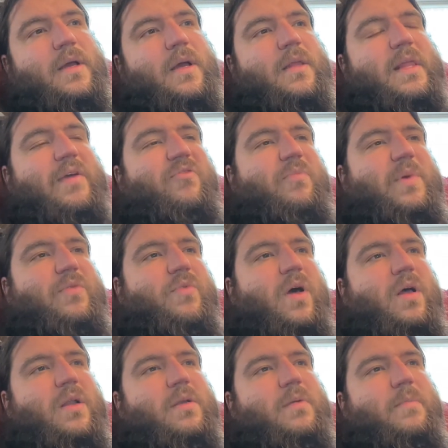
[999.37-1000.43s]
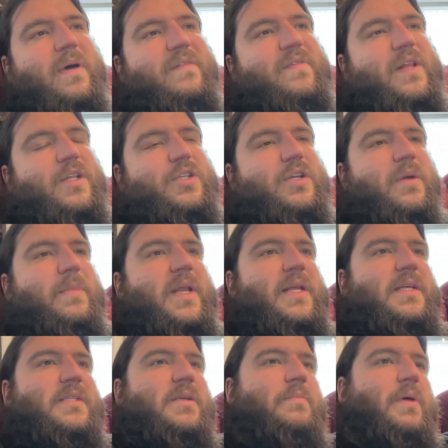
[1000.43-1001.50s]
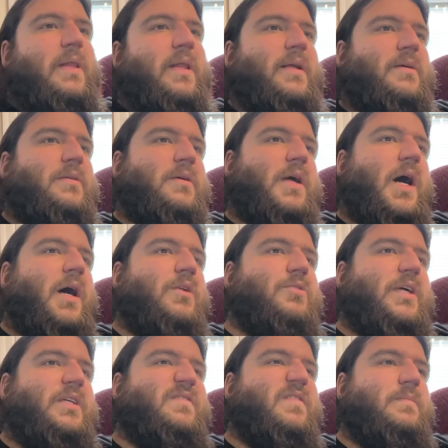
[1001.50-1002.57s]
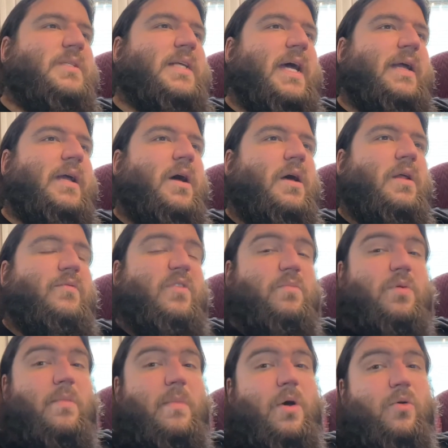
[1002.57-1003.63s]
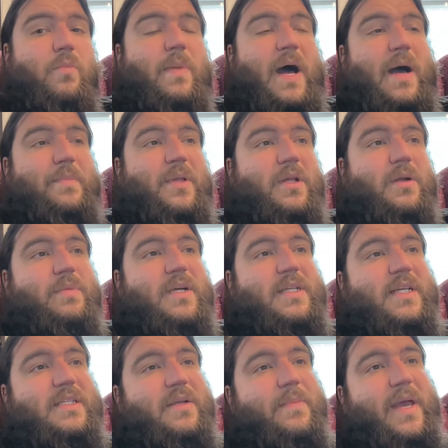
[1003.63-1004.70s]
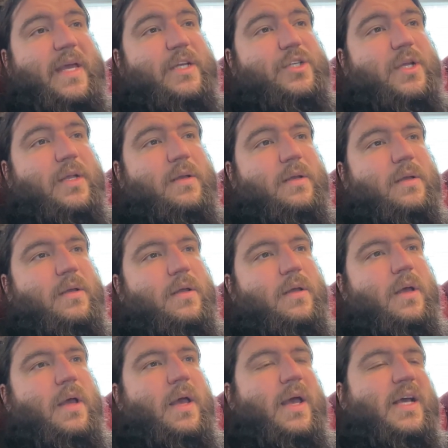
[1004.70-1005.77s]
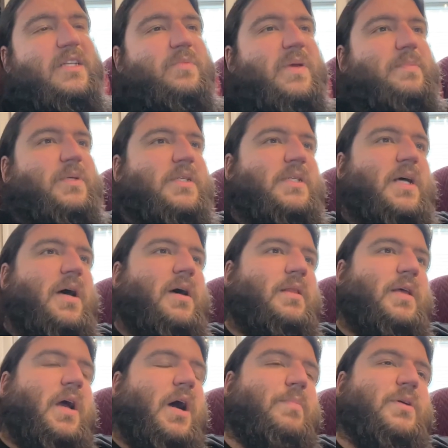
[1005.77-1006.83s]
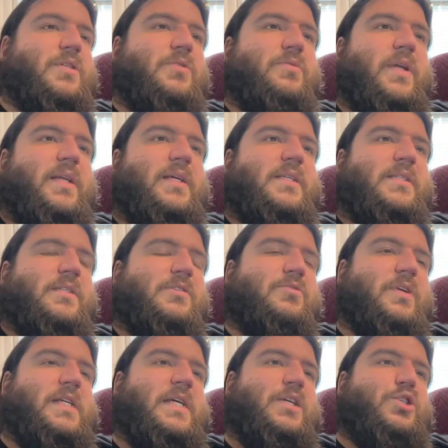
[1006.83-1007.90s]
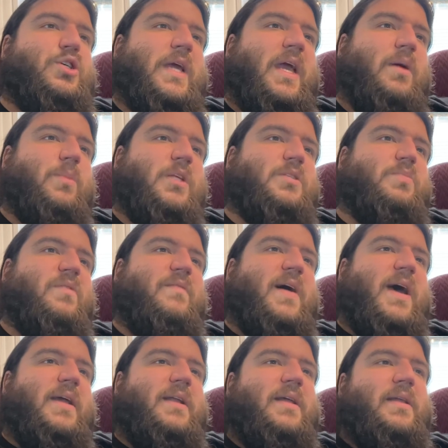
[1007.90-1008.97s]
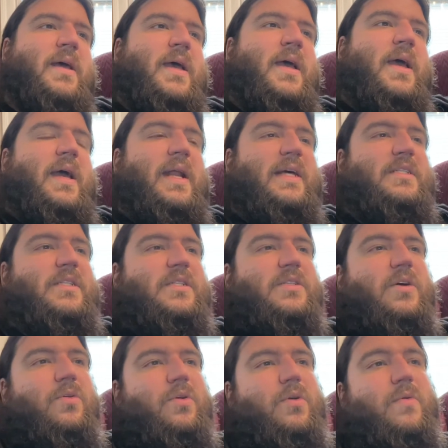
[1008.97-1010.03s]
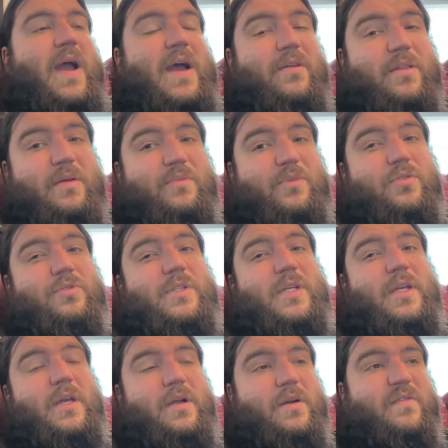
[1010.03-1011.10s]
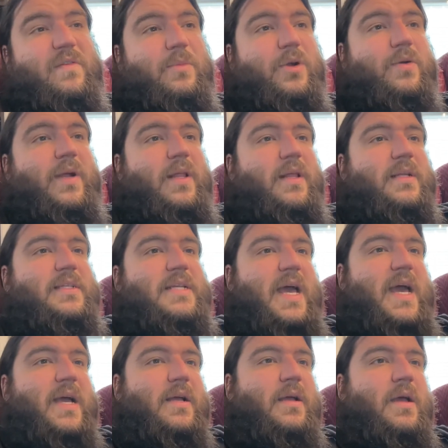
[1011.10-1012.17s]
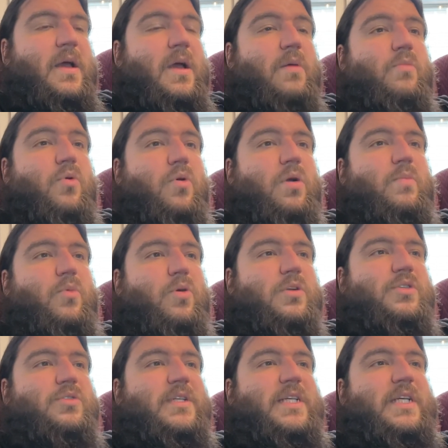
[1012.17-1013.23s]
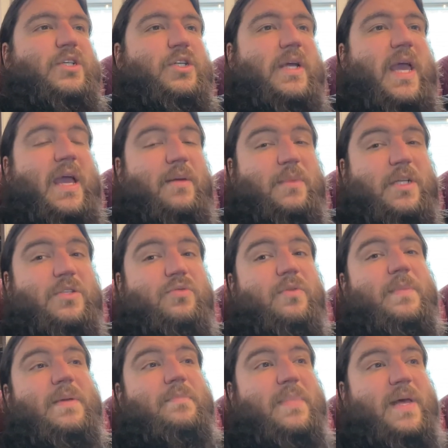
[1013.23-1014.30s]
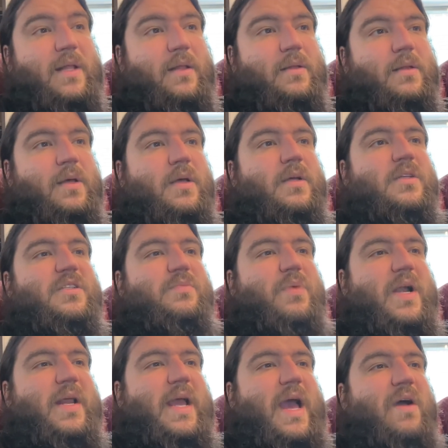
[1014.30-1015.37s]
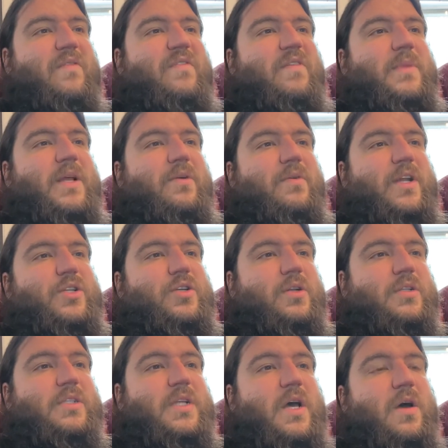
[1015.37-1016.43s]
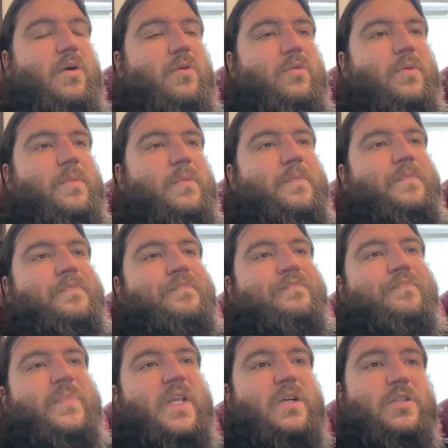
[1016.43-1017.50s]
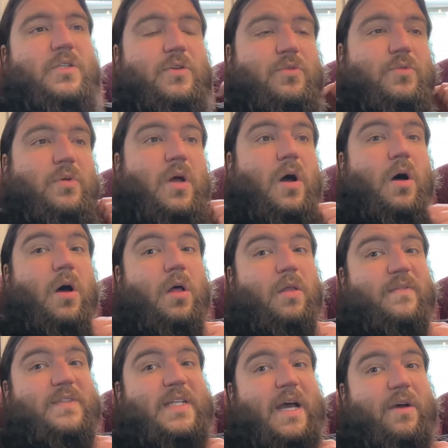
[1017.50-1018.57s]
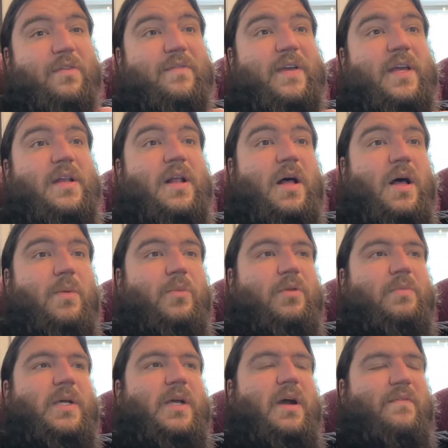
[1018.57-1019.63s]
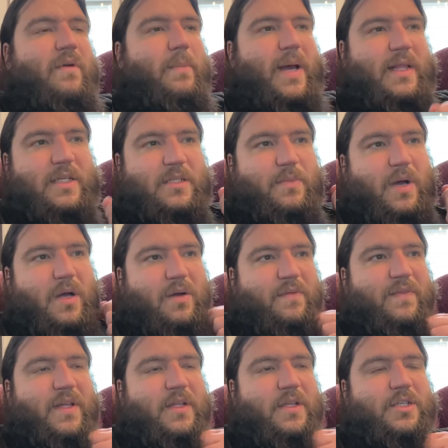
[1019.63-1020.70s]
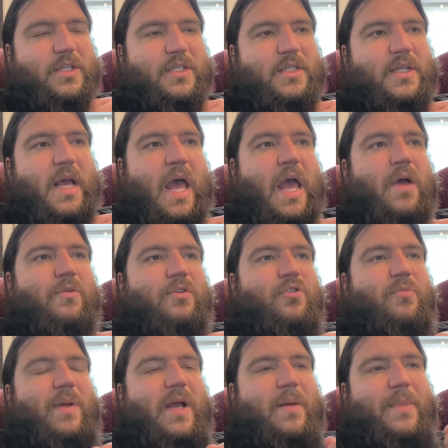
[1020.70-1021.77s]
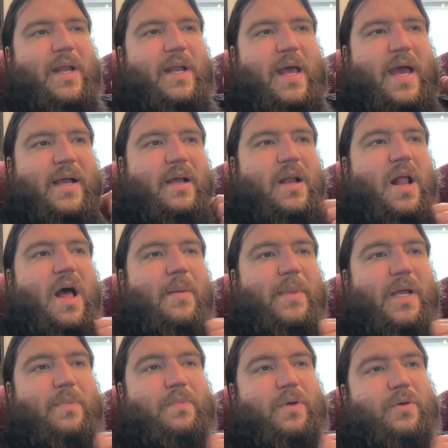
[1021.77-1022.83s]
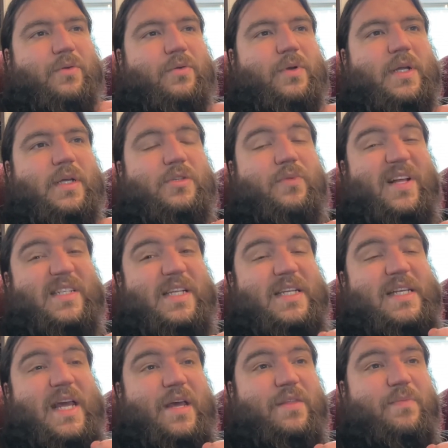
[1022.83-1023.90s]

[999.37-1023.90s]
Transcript: They would be run by village committees, and political cadres from Saigon would promote popular participation. As people saw the opportunities the strategic hamlets provided, and as the zone around them grew secure from guerrilla attack, more and more strategic hamlets would be built, spreading out from the original zone. Soon, all of South Vietnam would be covered by these model villages, which would become an economic boon as well as a death